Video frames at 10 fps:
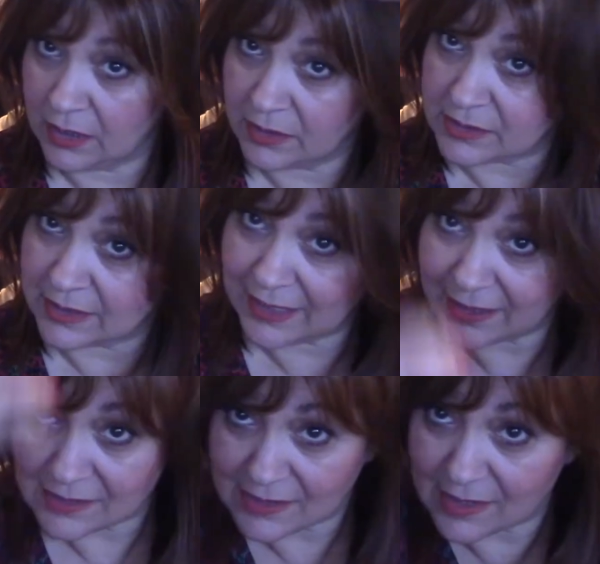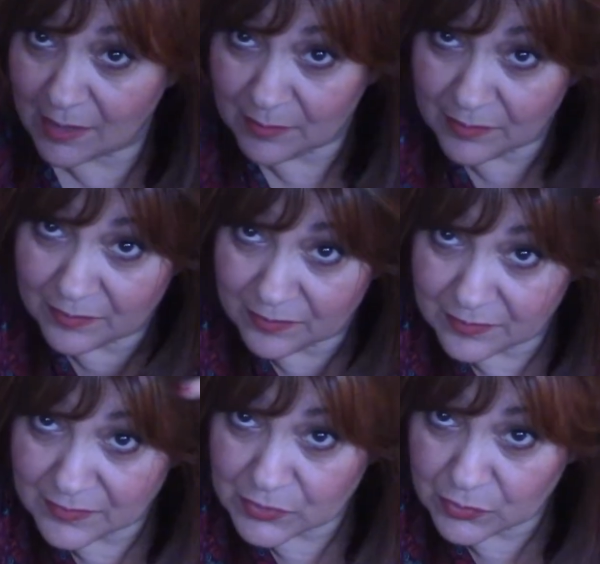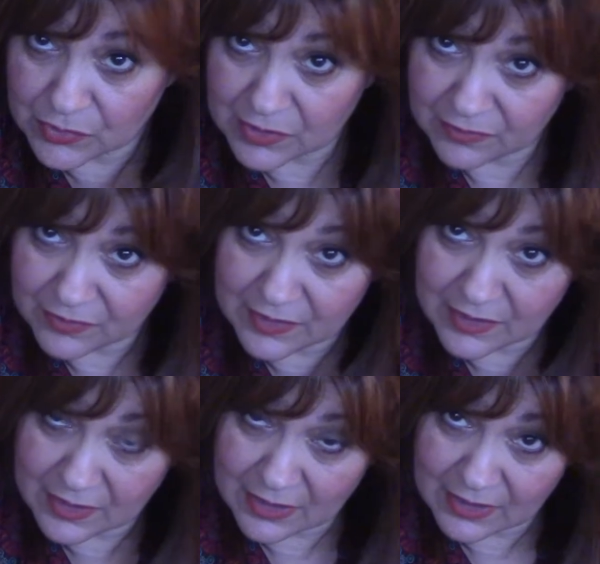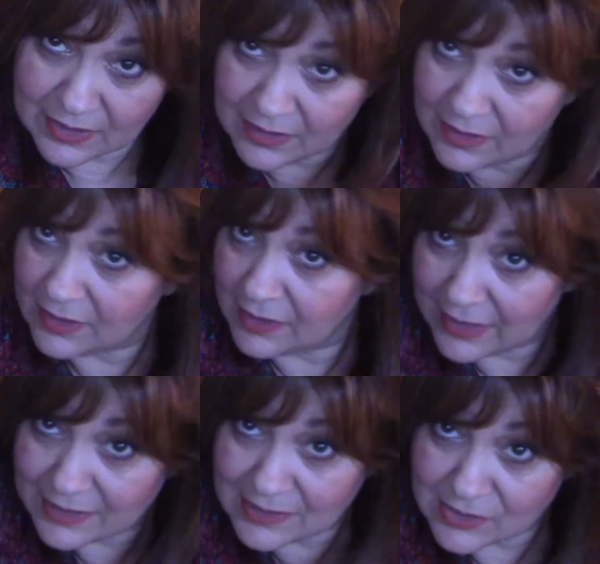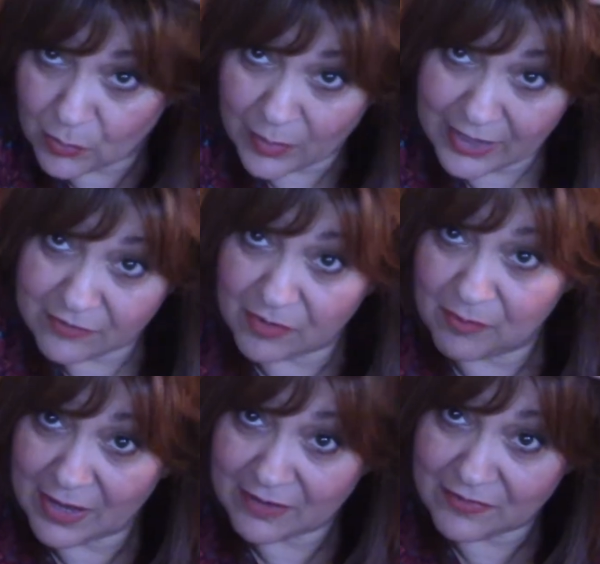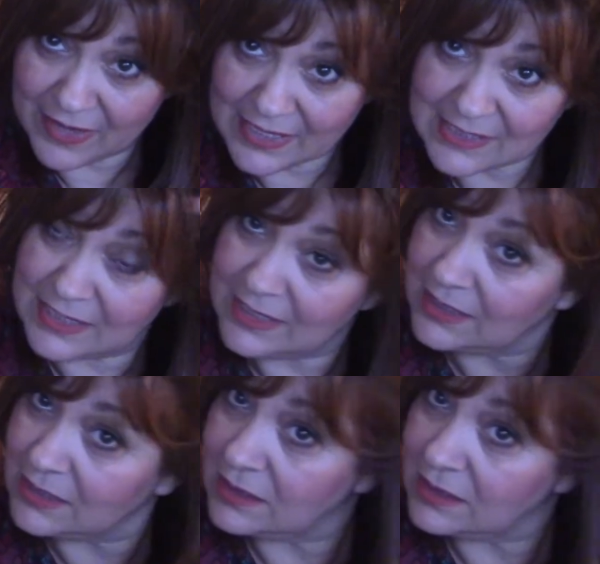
To get some sort of, get it away from my face a little.